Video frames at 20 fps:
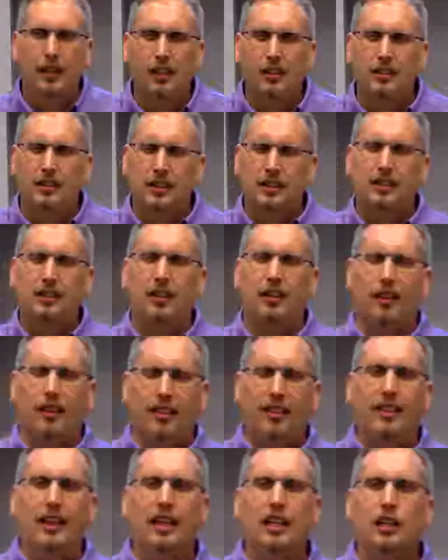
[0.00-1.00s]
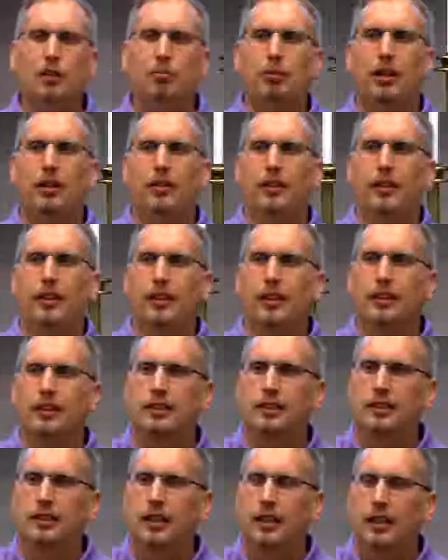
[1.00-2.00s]
just to think about
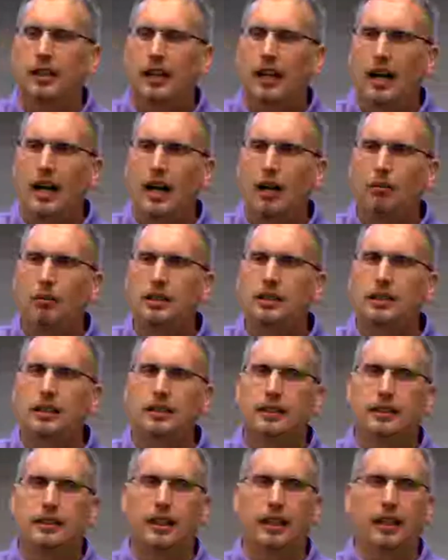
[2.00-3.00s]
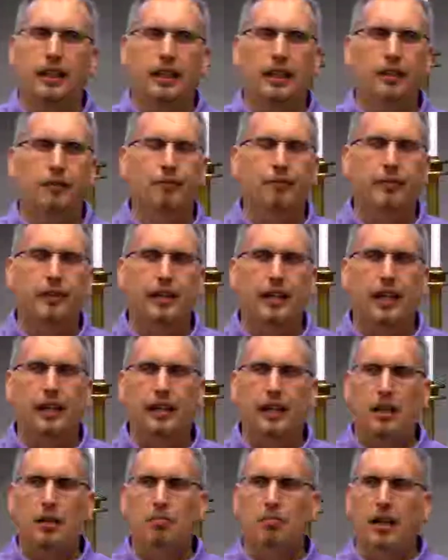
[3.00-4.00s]
this, I would just say
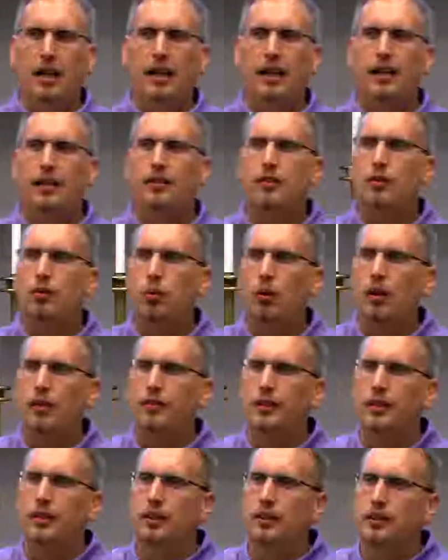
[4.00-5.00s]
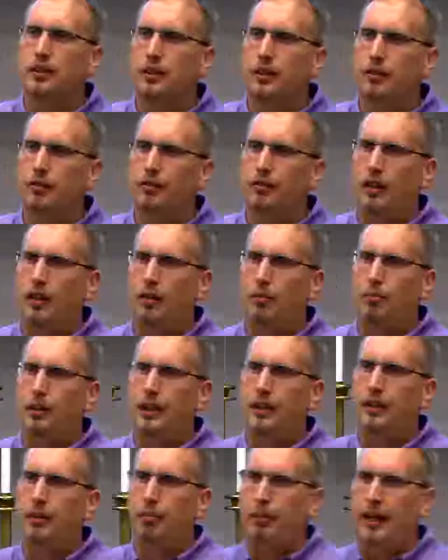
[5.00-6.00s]
that in my 12 years of
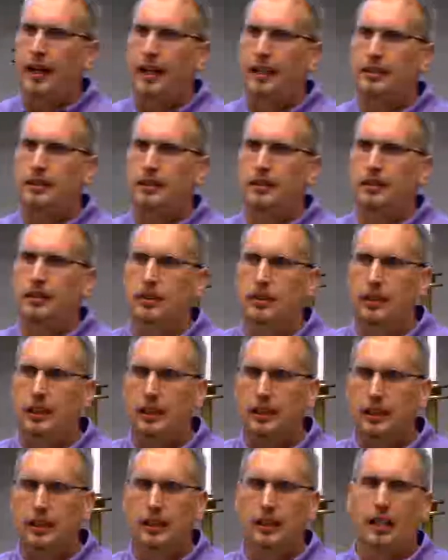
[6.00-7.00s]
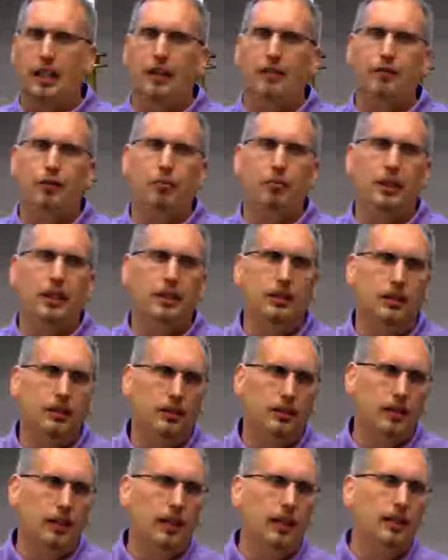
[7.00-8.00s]
being a pastor and teaching
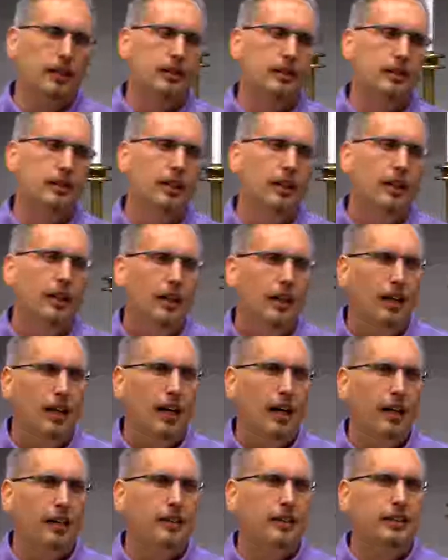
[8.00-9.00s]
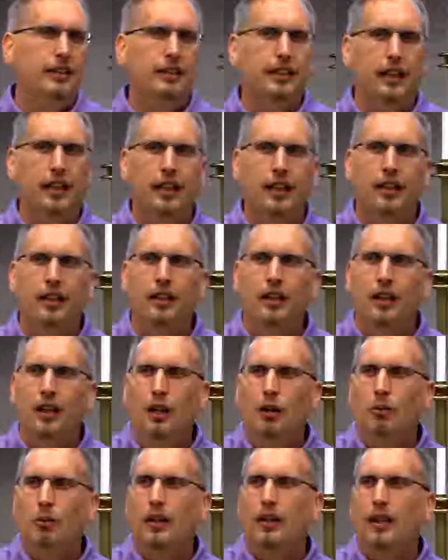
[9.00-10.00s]
confirmation class, I could say
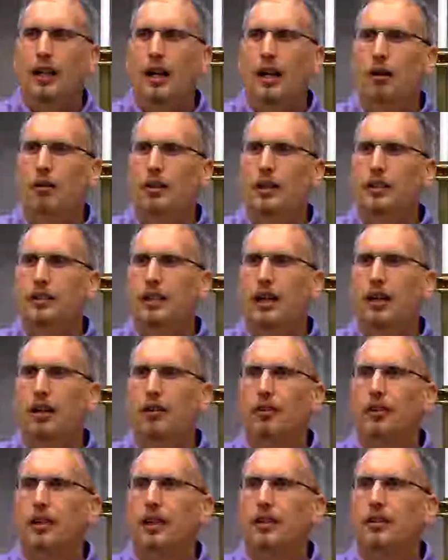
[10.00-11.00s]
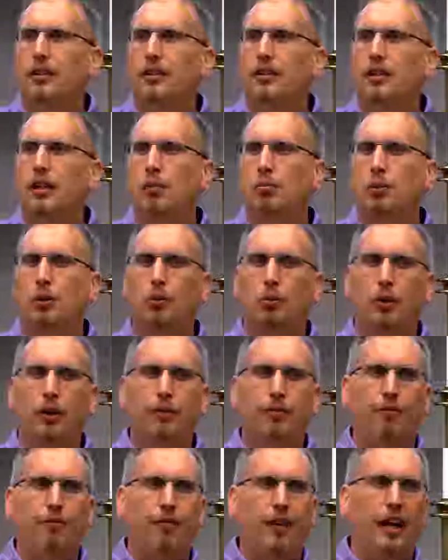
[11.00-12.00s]
without a doubt that the number
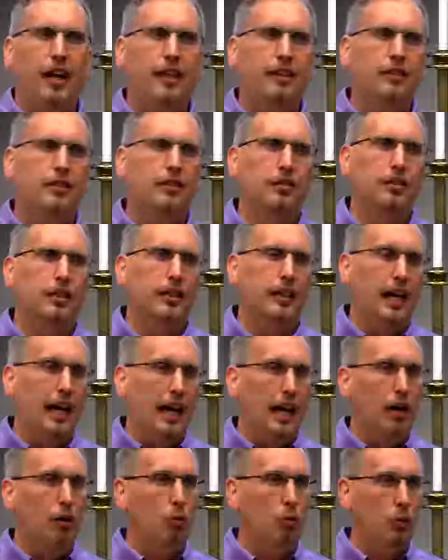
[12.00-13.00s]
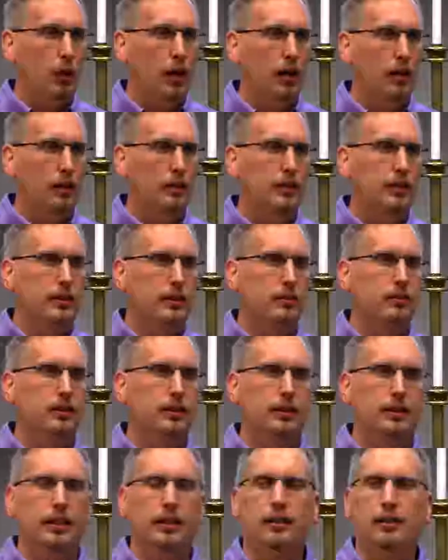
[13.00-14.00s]
one factor in how well
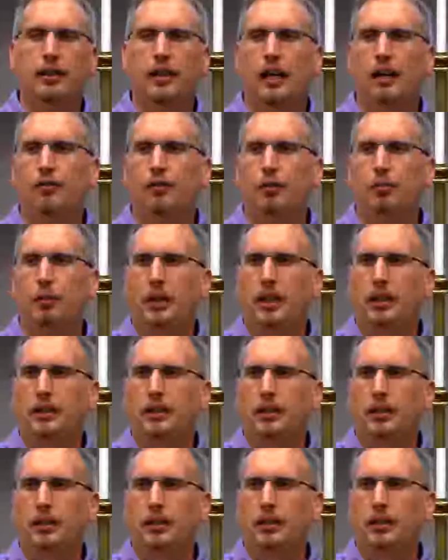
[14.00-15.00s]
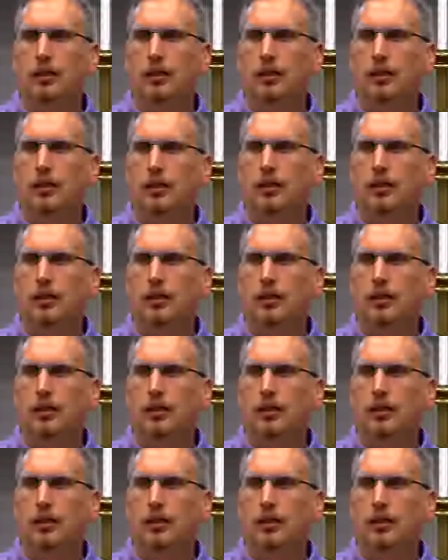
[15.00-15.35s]
students did in confirmation